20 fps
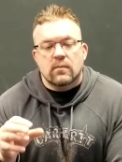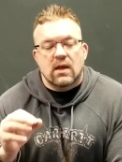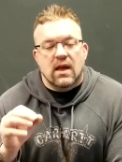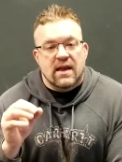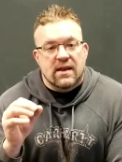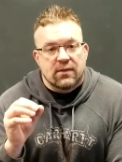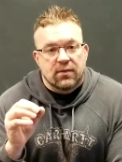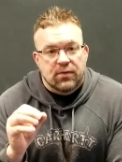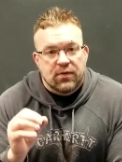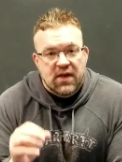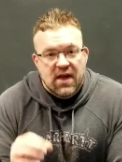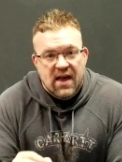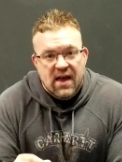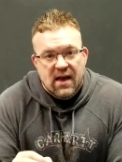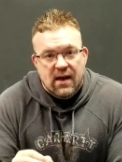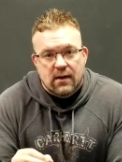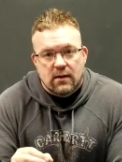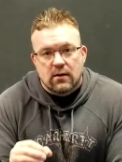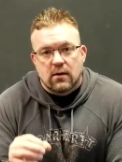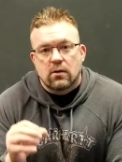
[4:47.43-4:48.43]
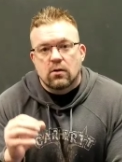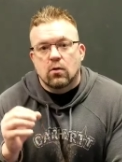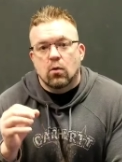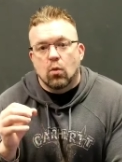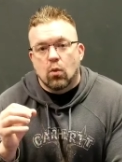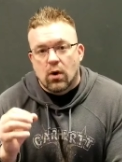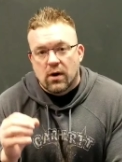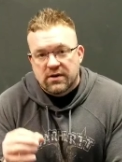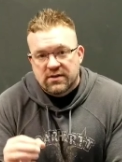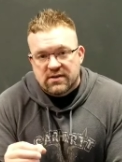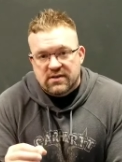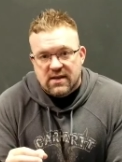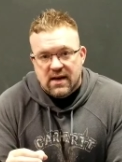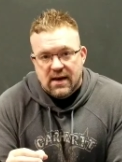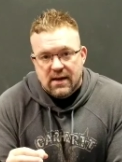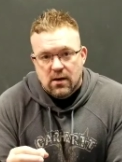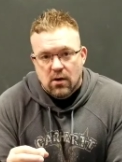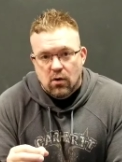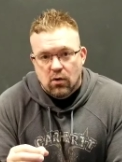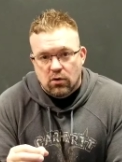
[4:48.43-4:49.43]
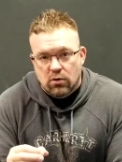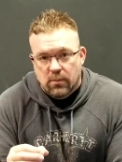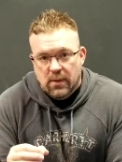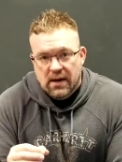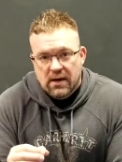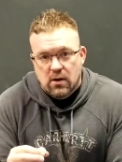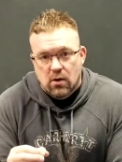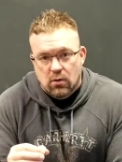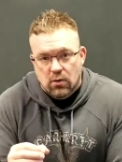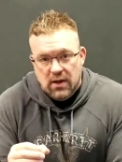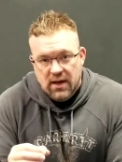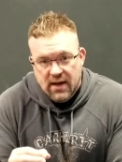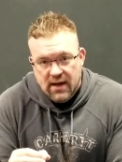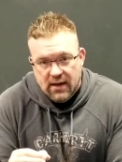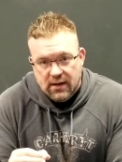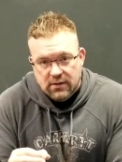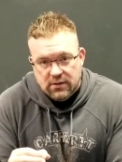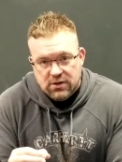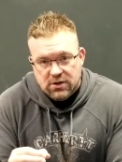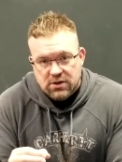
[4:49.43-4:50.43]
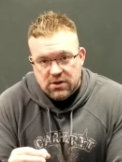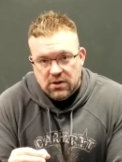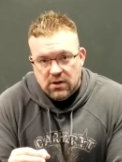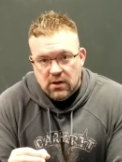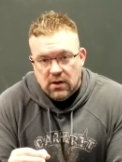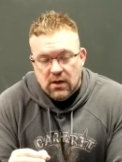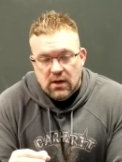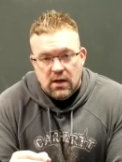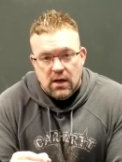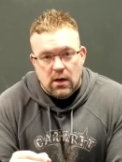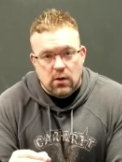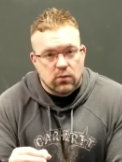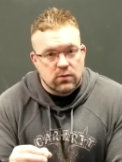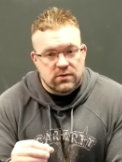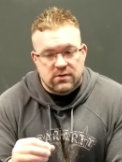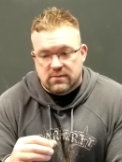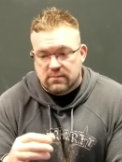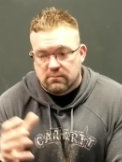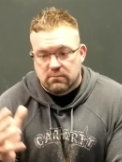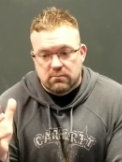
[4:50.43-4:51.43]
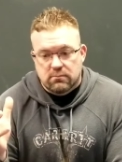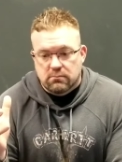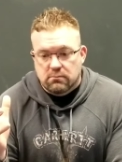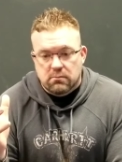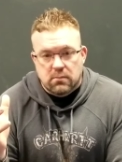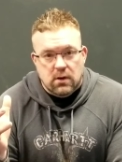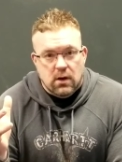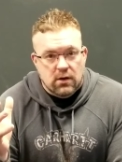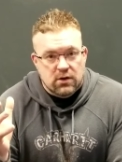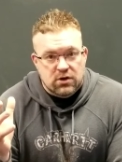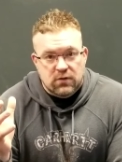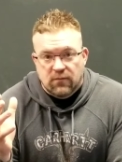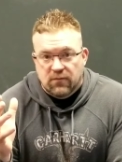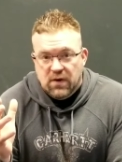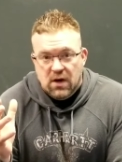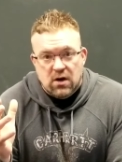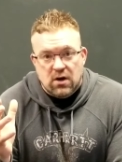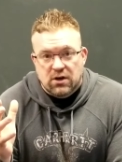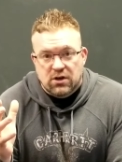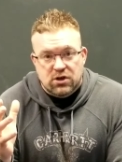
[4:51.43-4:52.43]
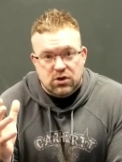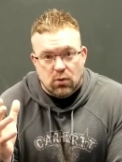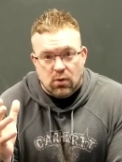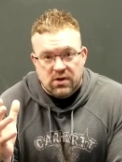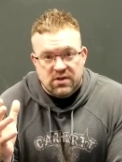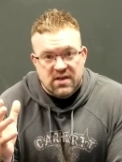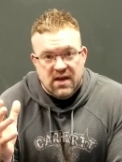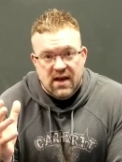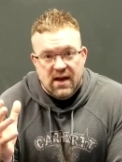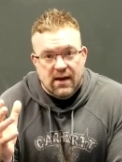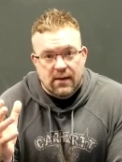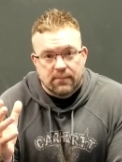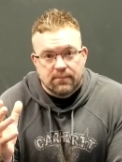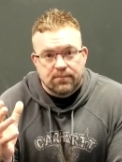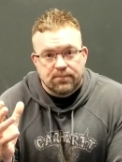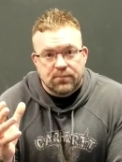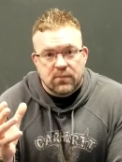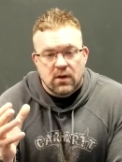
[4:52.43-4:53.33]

And then once I owned my own inch, it was a very short time.